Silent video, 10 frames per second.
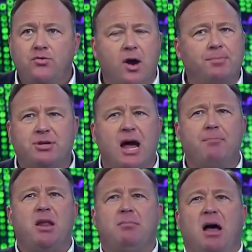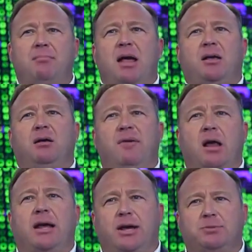Trump's not been about
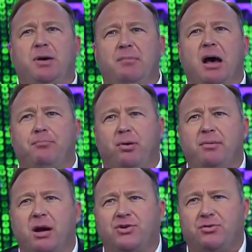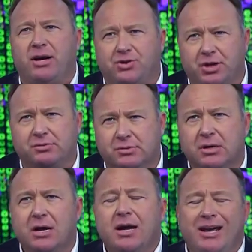Machiavelli. He's been about pretty much straight
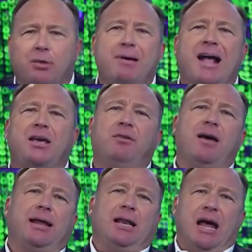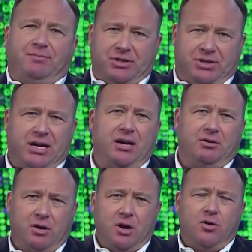shooting. He'll Machiavelli left us
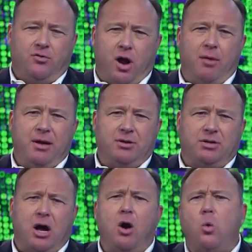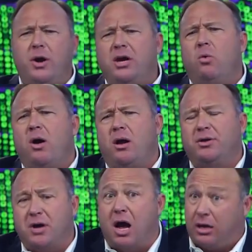in and draw him in and say, oh, what do you want
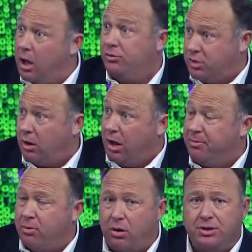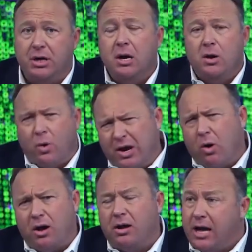on DACA? Oh, total open borders? What
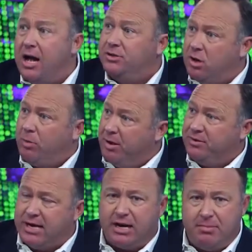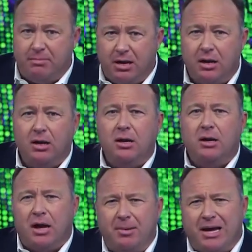do you want on guns? Oh, repeal the Second Amendment?
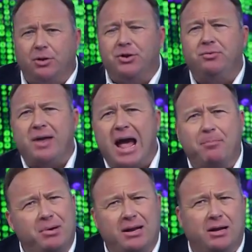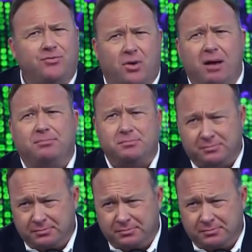I mean, he'll do that. But Trump